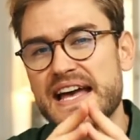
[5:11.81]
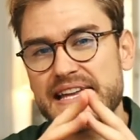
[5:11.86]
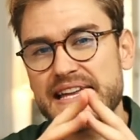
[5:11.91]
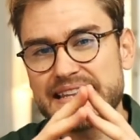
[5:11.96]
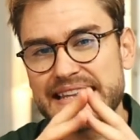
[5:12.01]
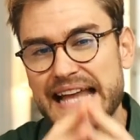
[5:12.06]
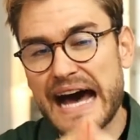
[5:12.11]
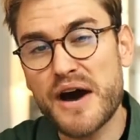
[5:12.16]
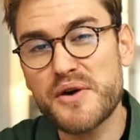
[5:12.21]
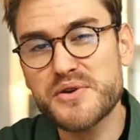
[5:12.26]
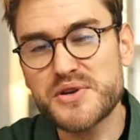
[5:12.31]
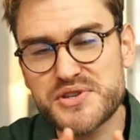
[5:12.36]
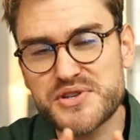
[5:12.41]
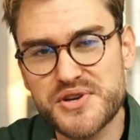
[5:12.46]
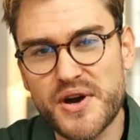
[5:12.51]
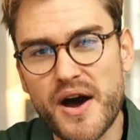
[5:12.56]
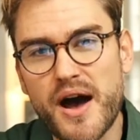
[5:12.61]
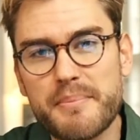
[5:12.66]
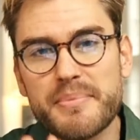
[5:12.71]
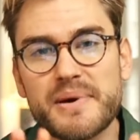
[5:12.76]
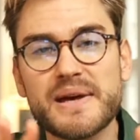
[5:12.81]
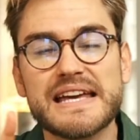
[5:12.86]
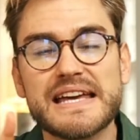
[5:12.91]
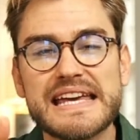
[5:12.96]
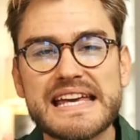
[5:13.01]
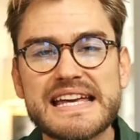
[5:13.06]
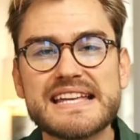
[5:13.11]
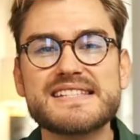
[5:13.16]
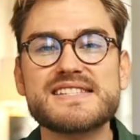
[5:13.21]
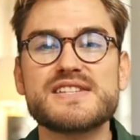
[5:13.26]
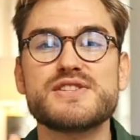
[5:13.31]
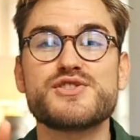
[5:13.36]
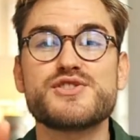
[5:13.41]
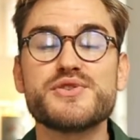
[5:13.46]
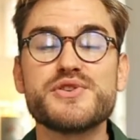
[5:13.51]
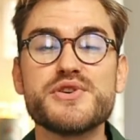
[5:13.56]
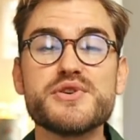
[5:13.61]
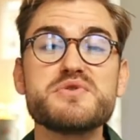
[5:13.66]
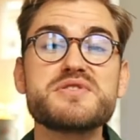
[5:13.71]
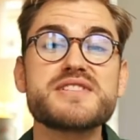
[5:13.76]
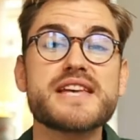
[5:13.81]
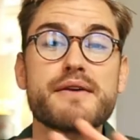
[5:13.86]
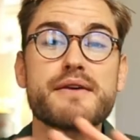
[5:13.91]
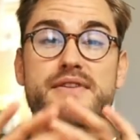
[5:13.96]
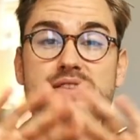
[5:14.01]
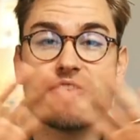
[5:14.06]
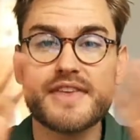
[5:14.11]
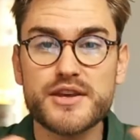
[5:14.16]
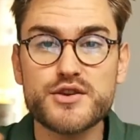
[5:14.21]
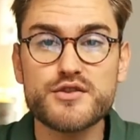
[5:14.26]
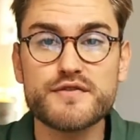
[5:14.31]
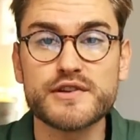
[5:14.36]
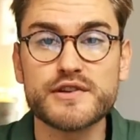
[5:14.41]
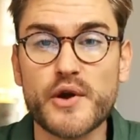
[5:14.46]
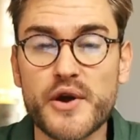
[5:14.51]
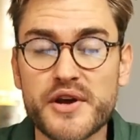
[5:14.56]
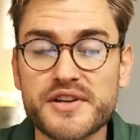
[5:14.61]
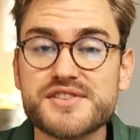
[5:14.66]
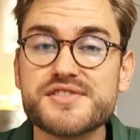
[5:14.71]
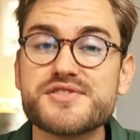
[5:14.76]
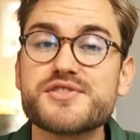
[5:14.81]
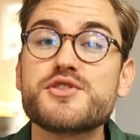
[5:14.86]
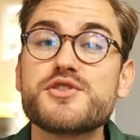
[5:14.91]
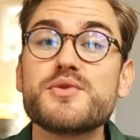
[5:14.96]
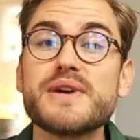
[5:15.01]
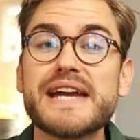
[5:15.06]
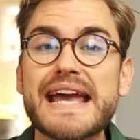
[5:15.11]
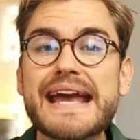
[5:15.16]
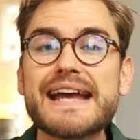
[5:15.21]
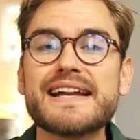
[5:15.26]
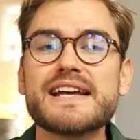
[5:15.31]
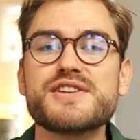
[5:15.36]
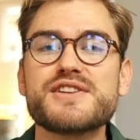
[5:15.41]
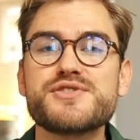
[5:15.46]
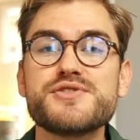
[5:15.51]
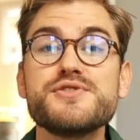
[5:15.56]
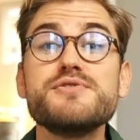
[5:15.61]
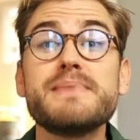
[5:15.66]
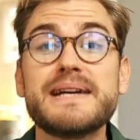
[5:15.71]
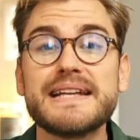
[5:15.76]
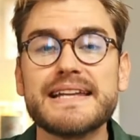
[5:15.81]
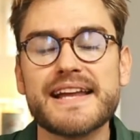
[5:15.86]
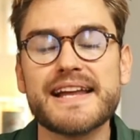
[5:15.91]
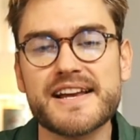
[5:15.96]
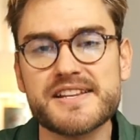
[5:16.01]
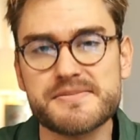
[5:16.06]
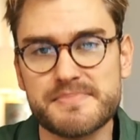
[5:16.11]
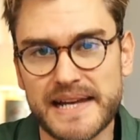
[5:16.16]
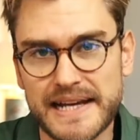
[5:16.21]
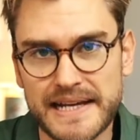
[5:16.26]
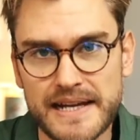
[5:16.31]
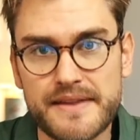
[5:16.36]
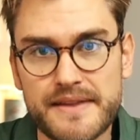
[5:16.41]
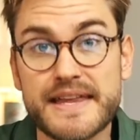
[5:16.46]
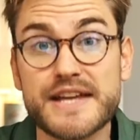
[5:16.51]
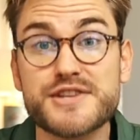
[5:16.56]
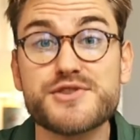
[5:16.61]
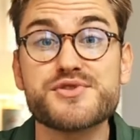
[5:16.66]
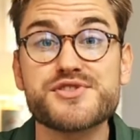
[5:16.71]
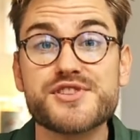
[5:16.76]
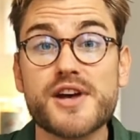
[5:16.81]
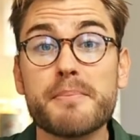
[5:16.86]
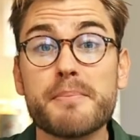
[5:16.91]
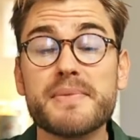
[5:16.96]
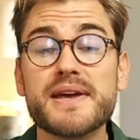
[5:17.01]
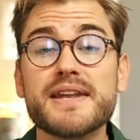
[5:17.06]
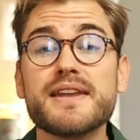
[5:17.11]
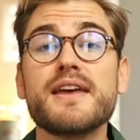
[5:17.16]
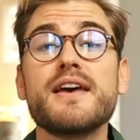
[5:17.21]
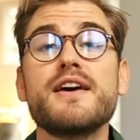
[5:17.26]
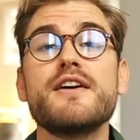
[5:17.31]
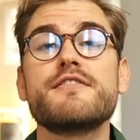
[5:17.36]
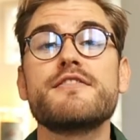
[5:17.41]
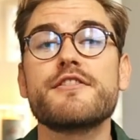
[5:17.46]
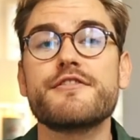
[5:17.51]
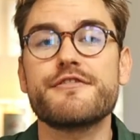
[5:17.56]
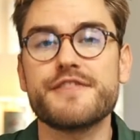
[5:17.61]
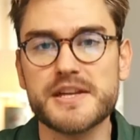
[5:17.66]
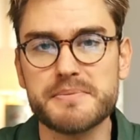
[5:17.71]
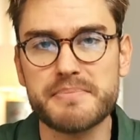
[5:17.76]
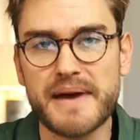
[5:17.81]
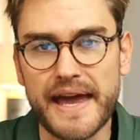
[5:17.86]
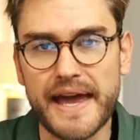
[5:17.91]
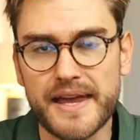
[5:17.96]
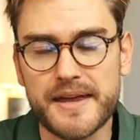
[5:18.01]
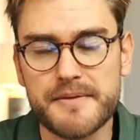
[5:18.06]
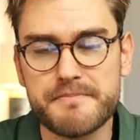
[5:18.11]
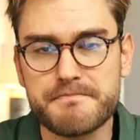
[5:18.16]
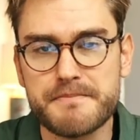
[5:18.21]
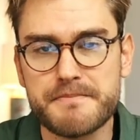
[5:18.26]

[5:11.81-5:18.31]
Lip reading: Now your job is to use everything you've learned to create a 2-minute explainer that you submit for feedback.